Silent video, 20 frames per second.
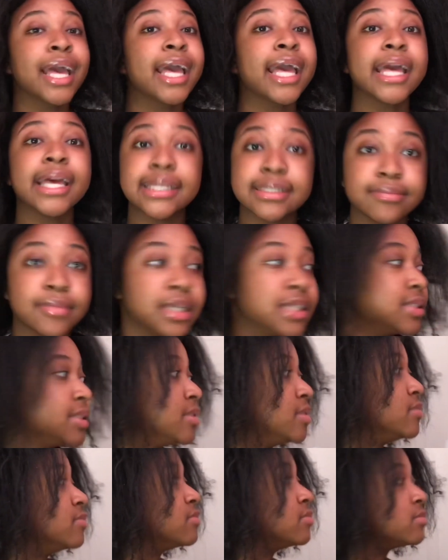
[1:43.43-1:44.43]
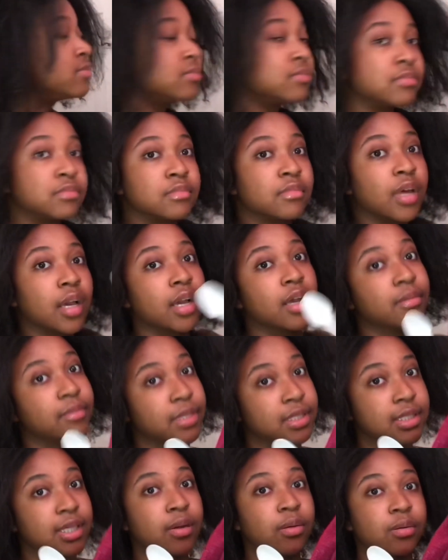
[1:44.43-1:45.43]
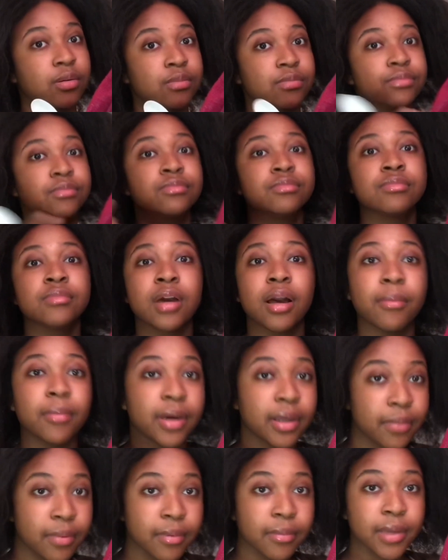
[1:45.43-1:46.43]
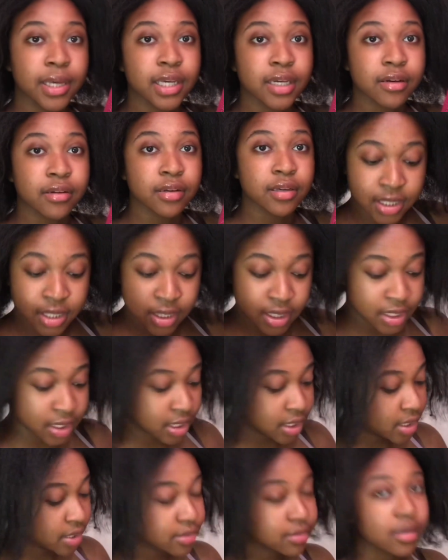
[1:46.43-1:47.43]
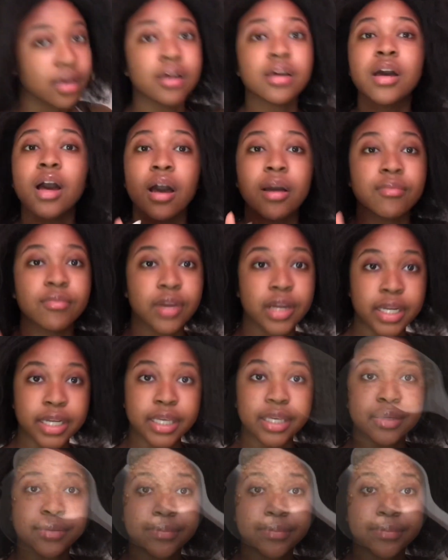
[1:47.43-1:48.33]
it's messy. I got my towel. I'm about to put my hair up. I'm ready.